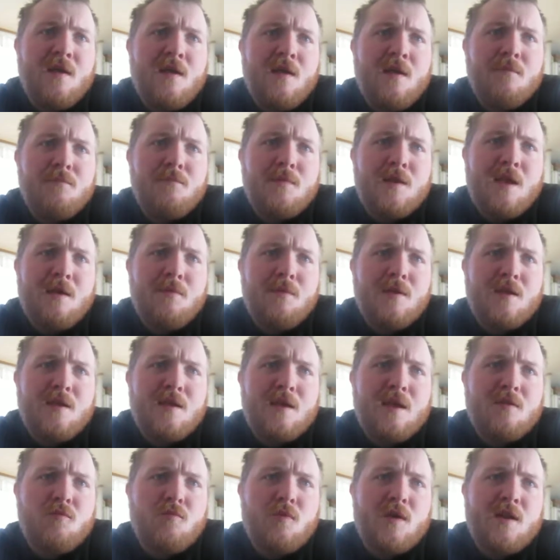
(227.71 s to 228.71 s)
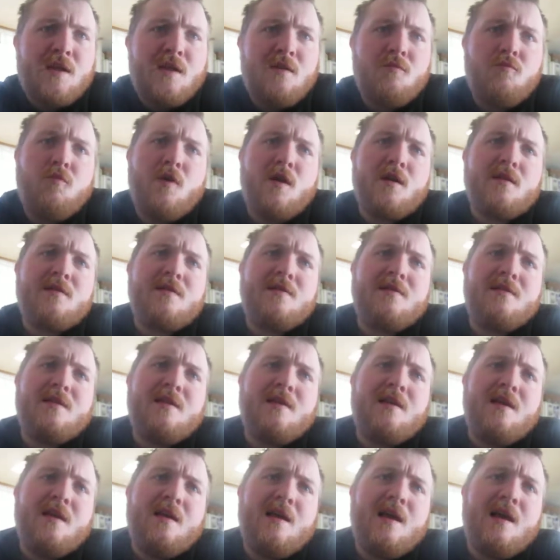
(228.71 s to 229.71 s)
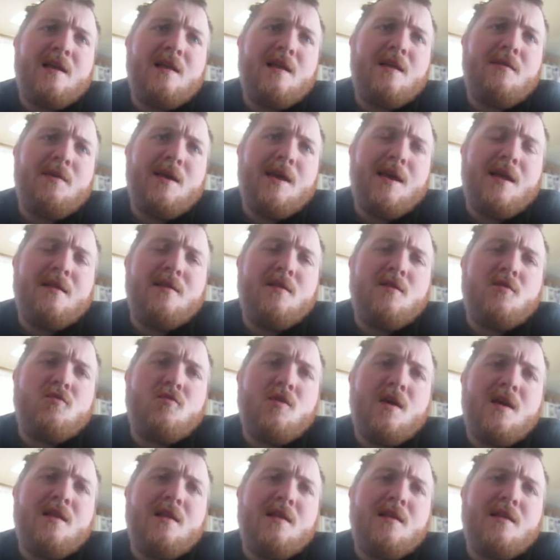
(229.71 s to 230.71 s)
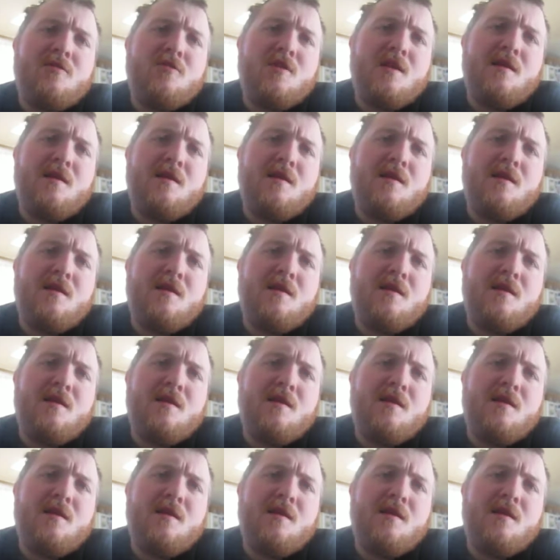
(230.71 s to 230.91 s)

been able to get what he worked had to me and agreed